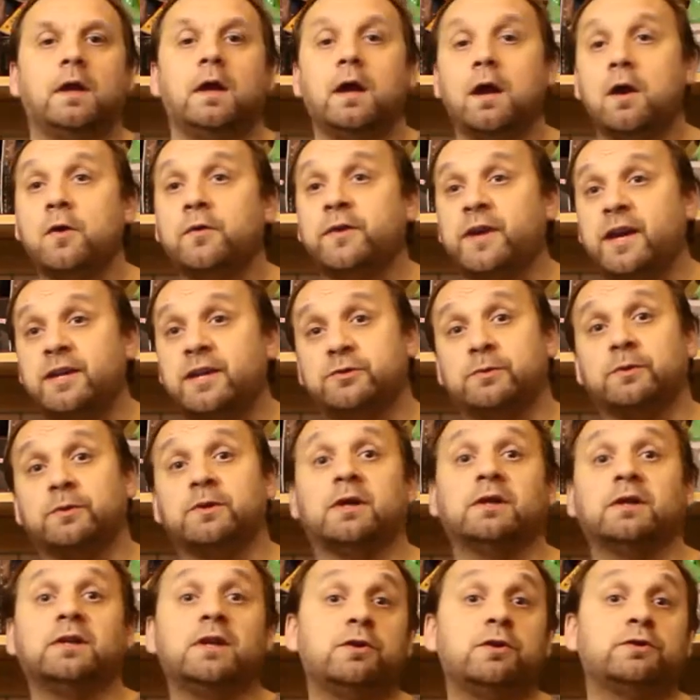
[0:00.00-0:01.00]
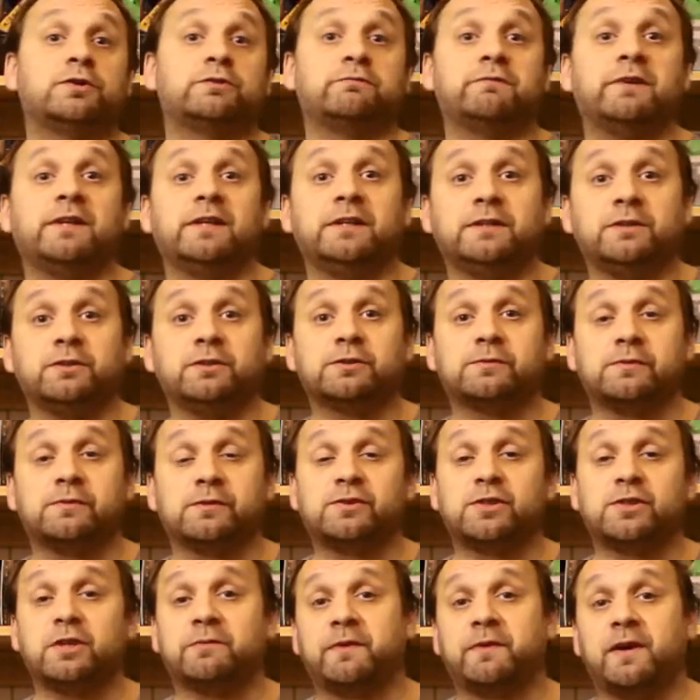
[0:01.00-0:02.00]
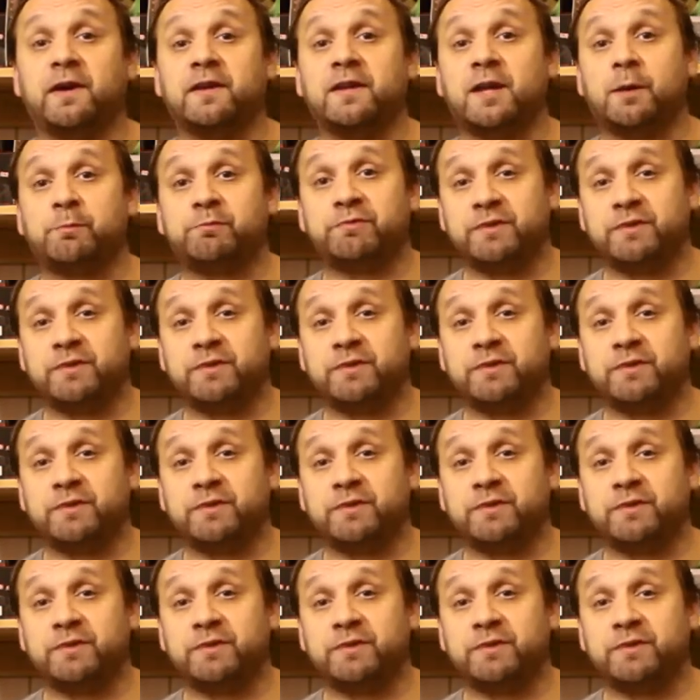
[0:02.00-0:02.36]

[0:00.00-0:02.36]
Okay, so I've got loads of really useful stuff out of that